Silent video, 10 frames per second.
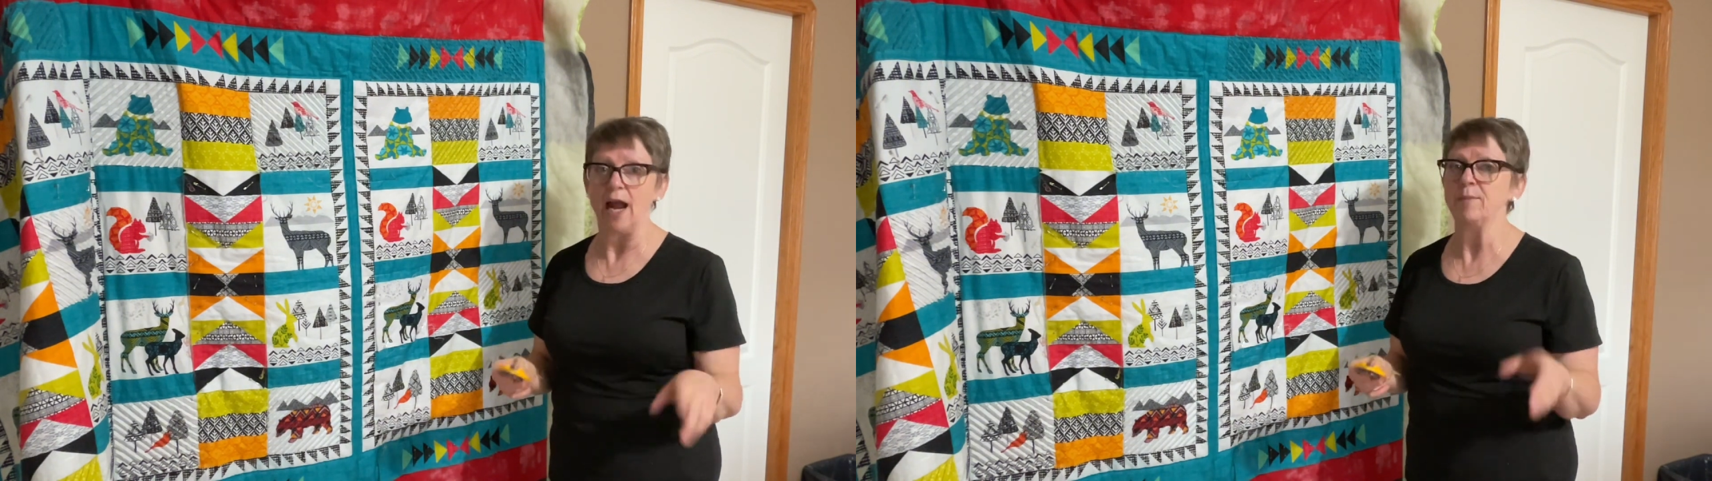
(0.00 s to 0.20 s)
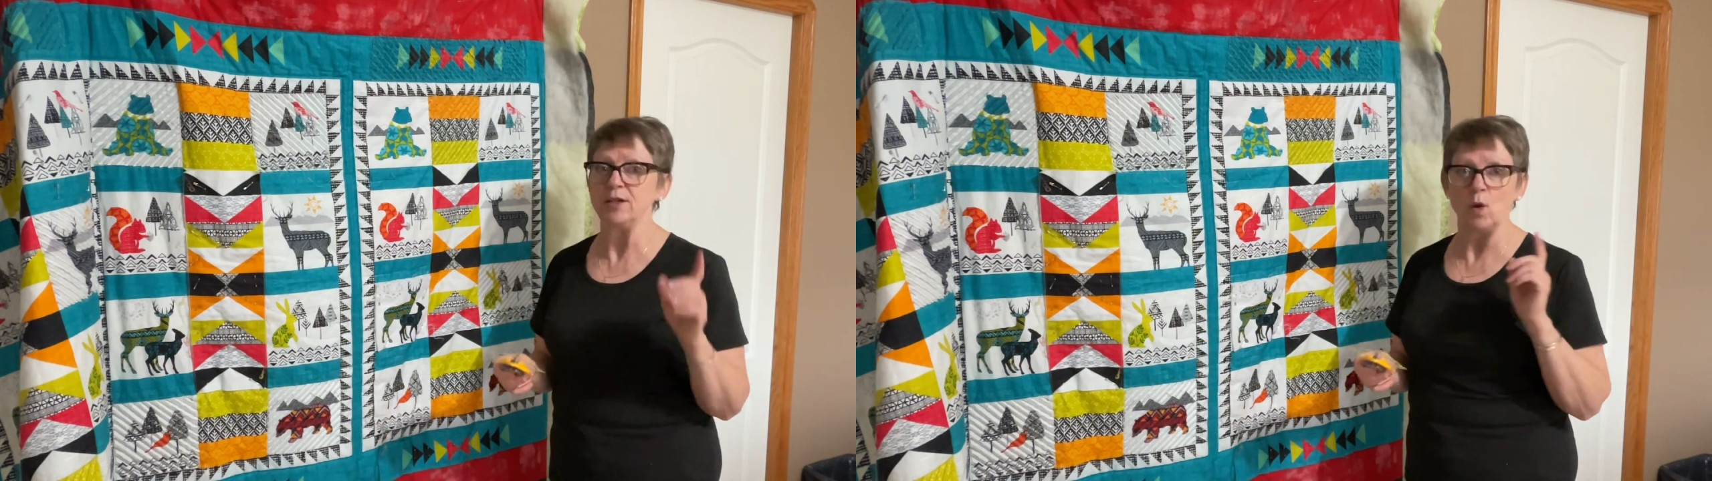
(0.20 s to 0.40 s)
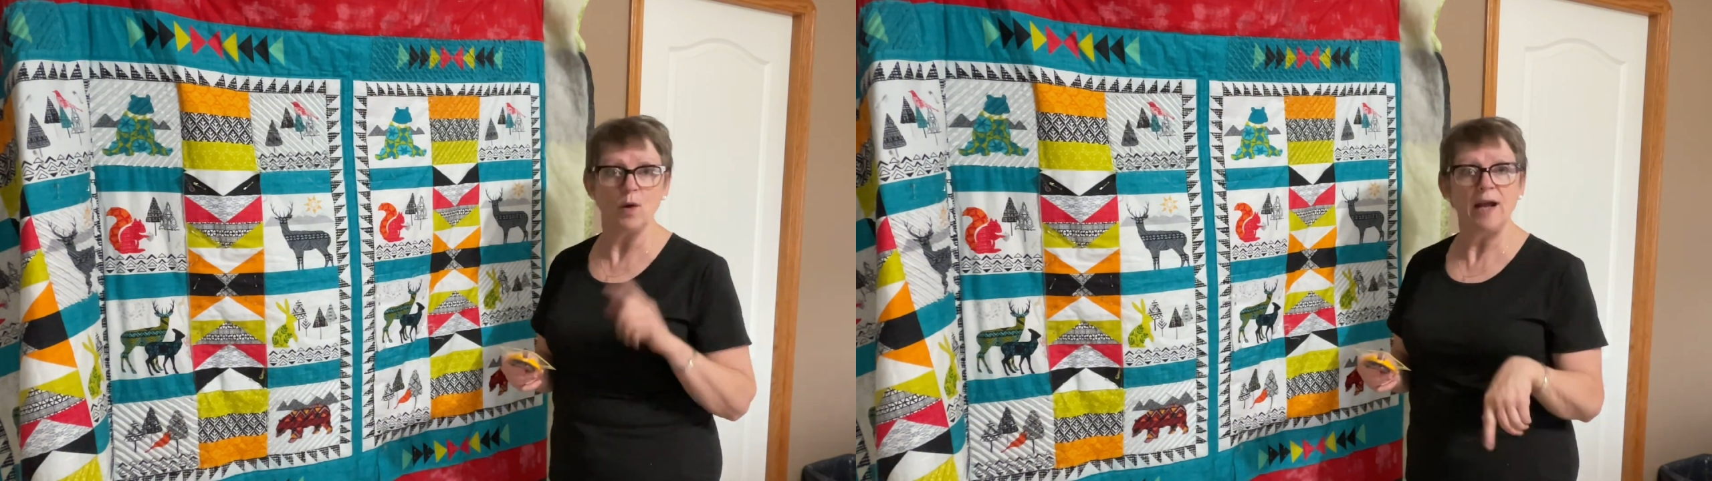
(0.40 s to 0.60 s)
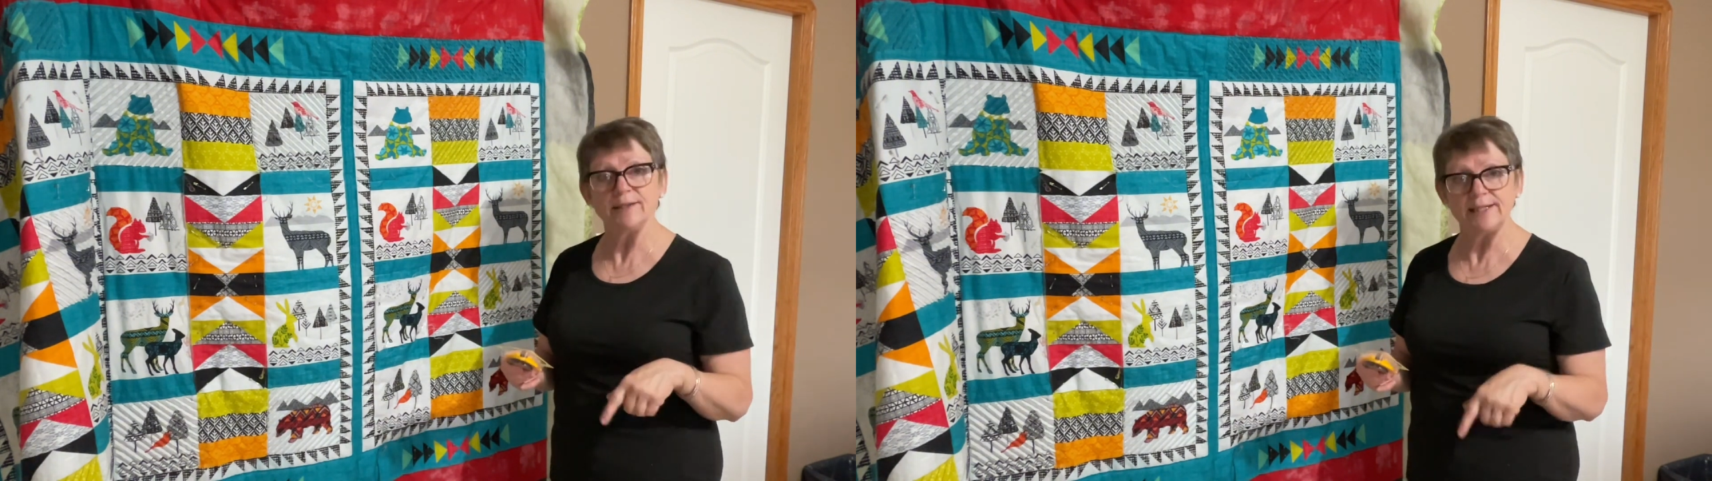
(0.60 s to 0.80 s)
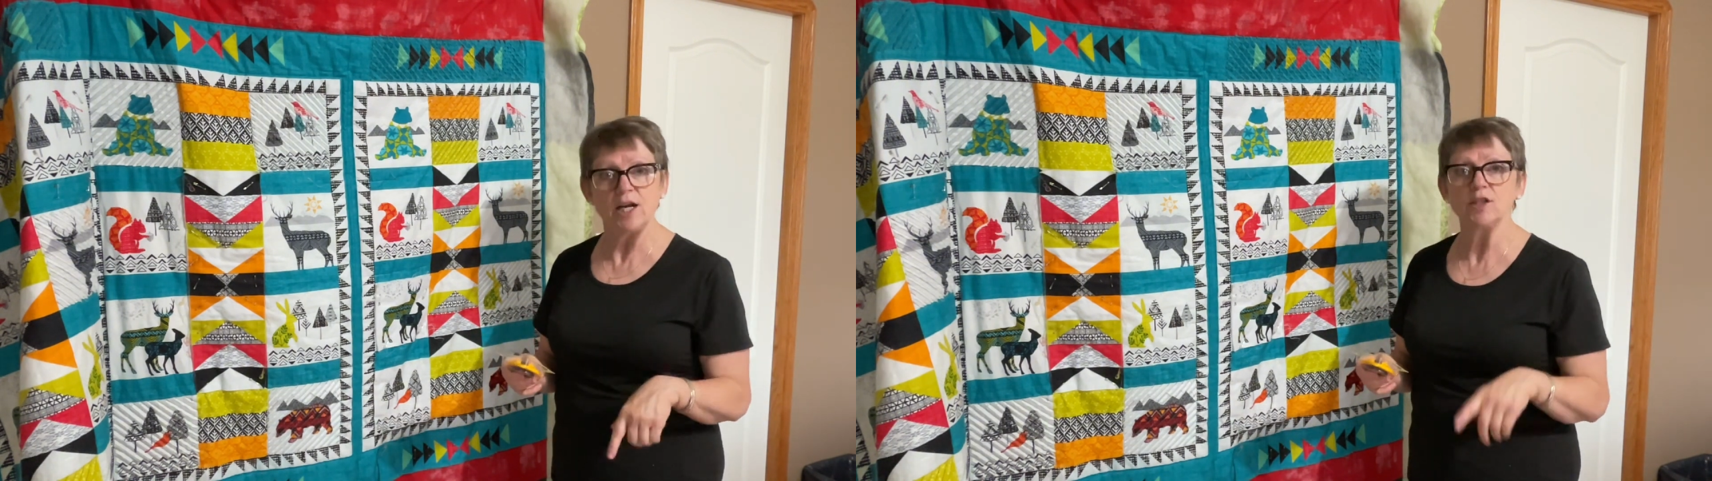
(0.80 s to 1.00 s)
I would go
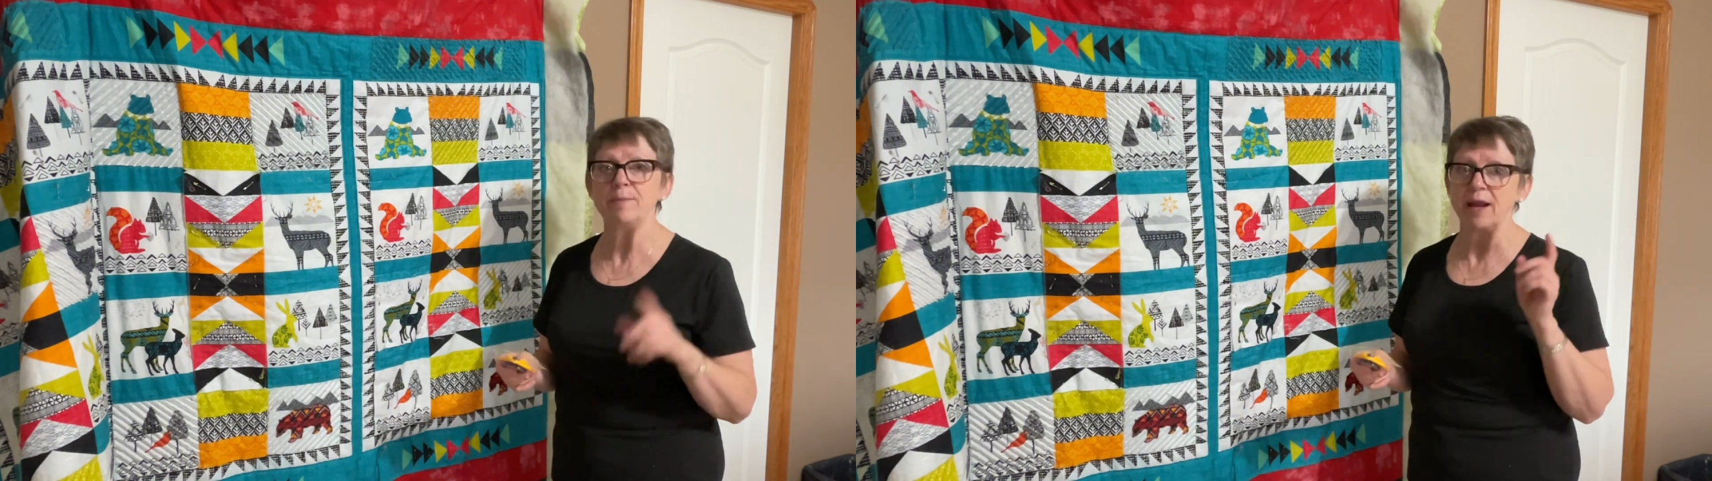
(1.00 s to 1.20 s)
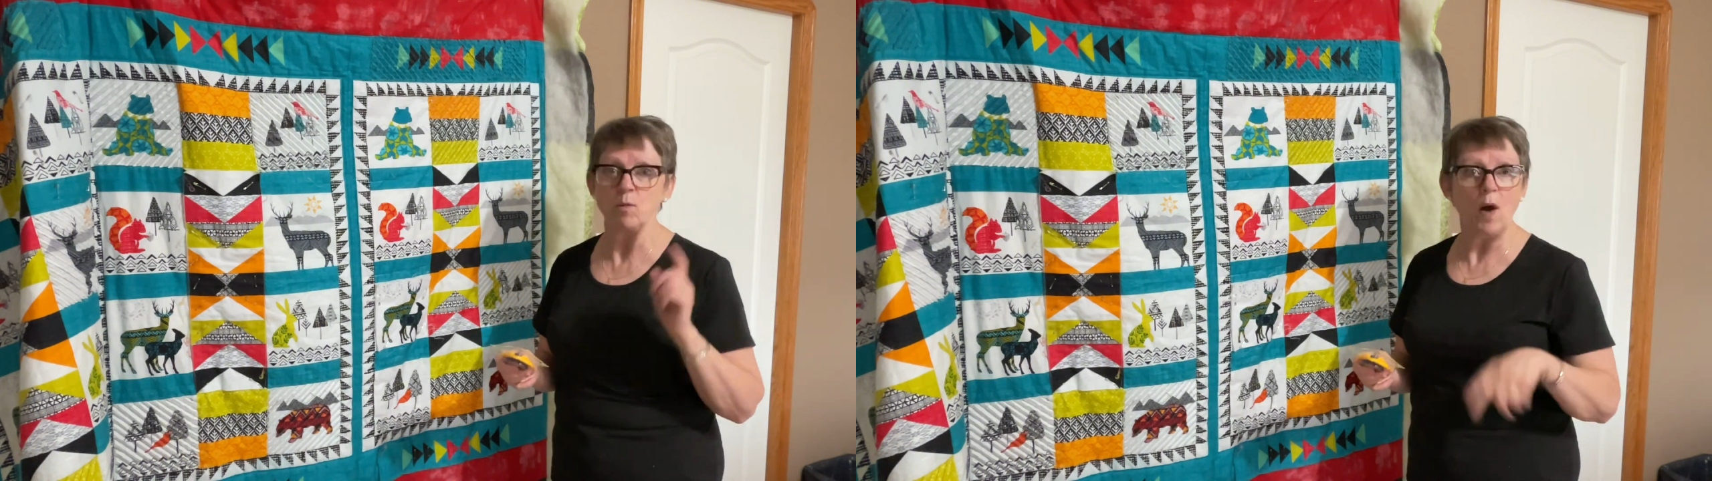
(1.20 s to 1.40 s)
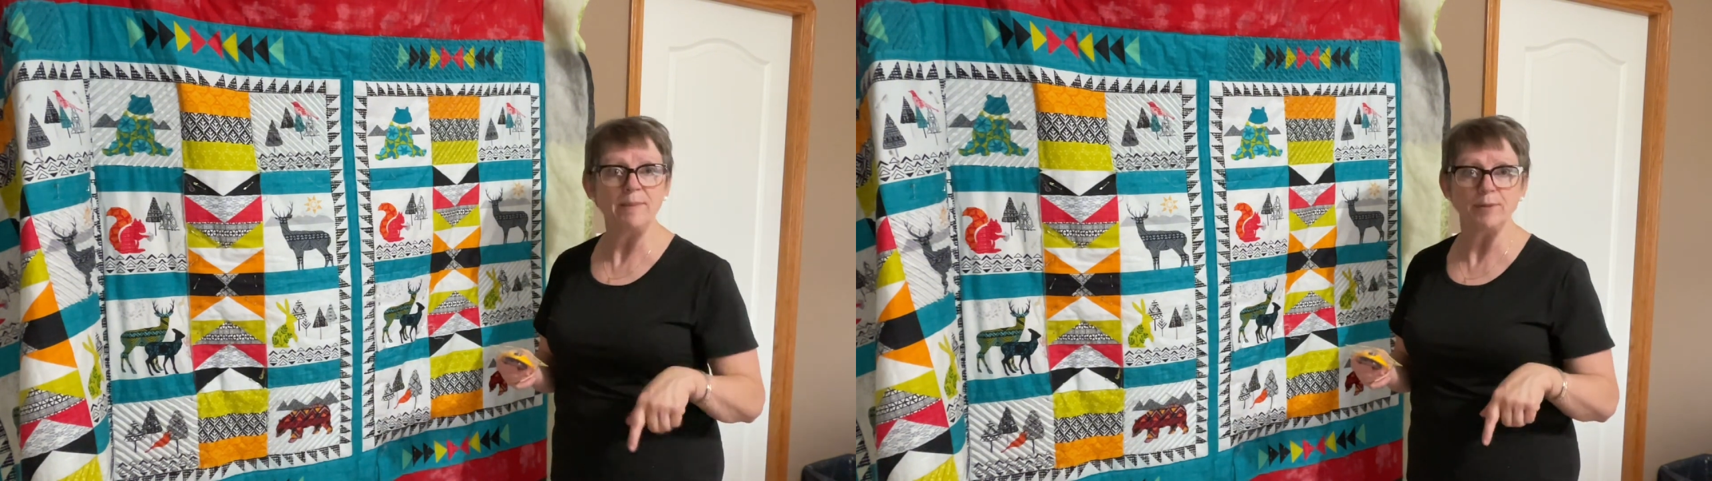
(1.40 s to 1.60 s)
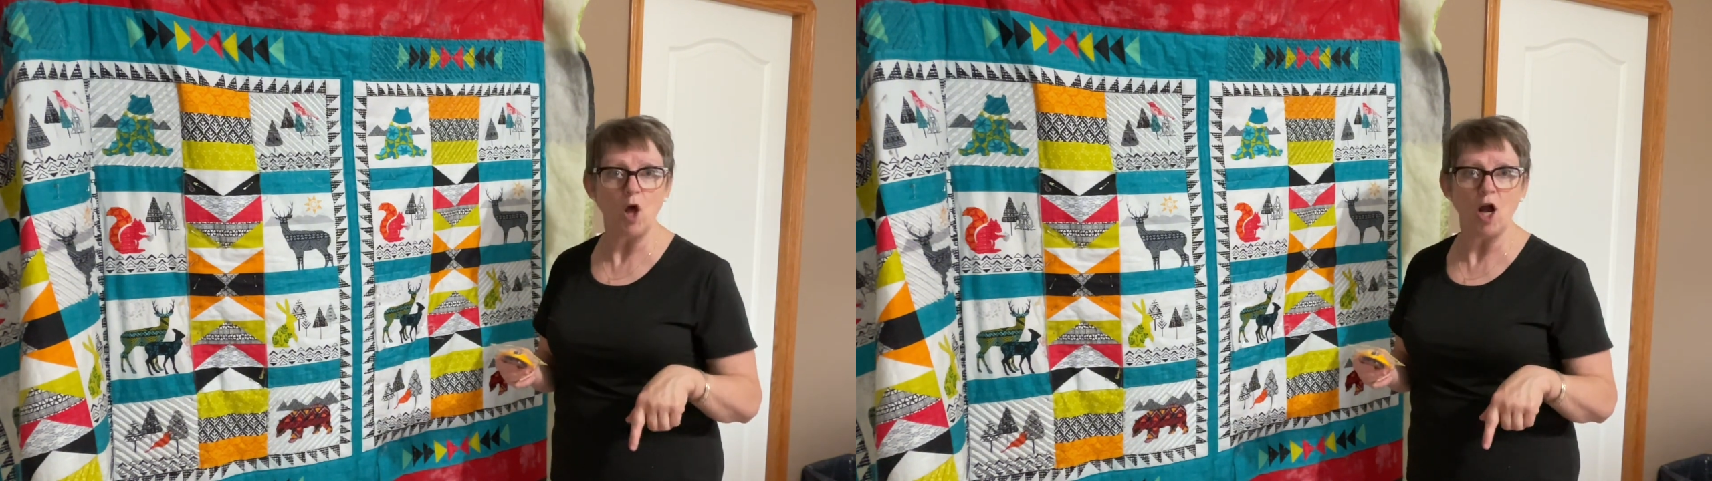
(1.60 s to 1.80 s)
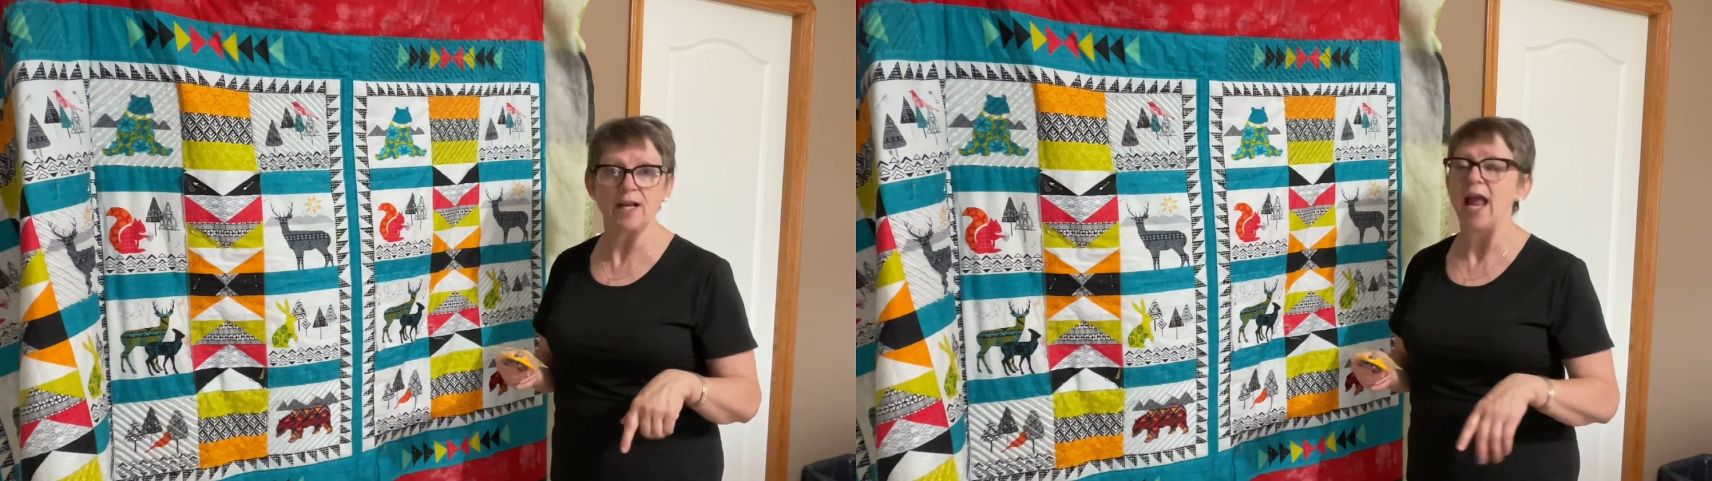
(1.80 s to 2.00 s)
downstairs, make 1
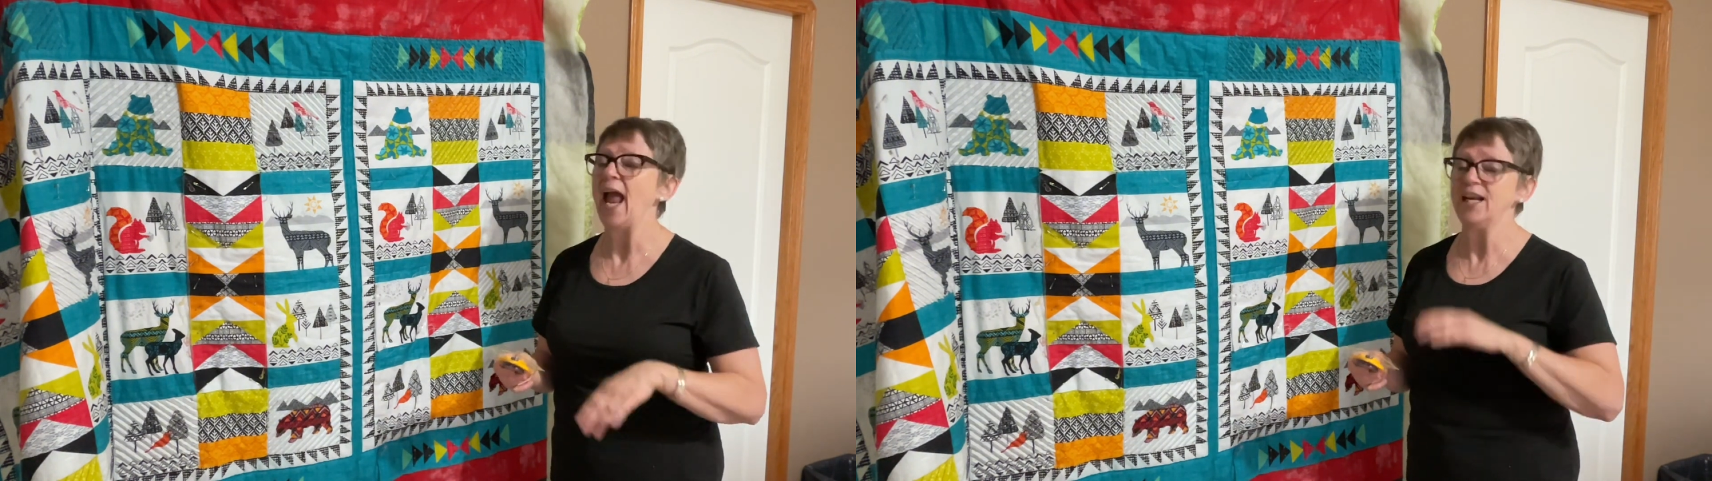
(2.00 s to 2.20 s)
block,